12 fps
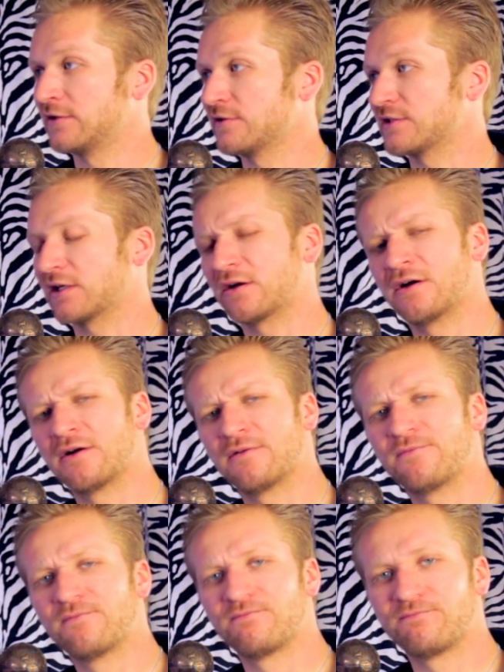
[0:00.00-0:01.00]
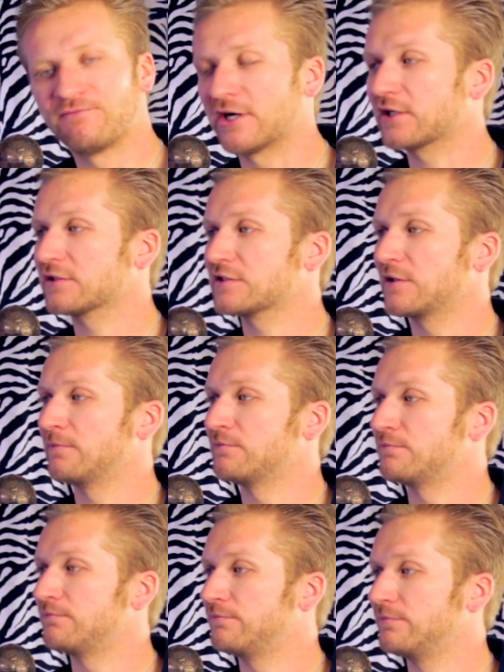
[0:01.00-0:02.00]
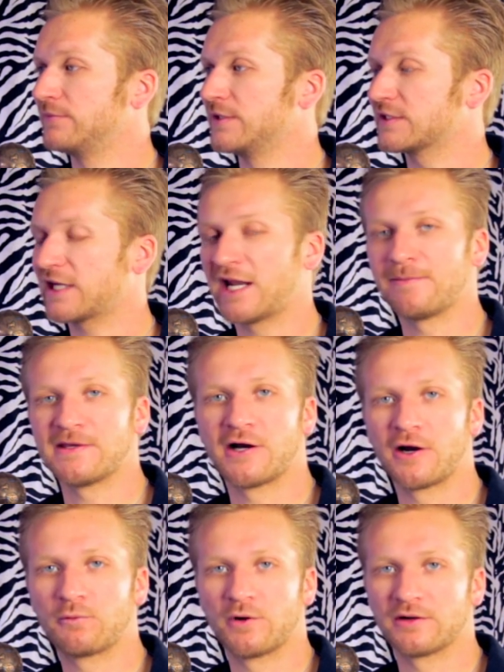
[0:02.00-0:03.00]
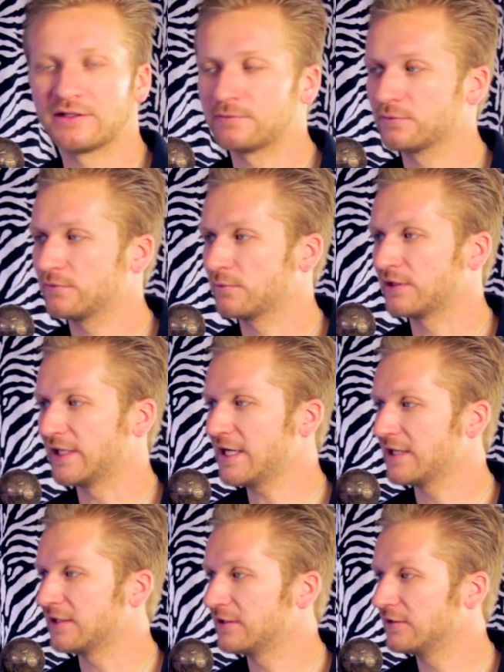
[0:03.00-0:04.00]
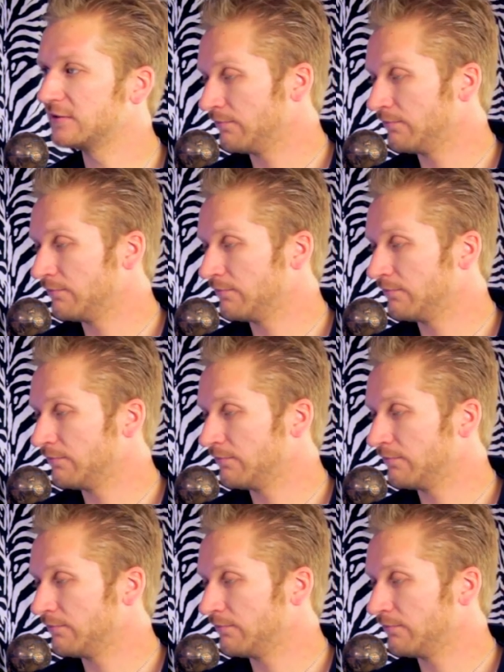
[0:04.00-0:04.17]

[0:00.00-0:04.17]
I was like, oh, fuck, something, it's gotta be hardware related.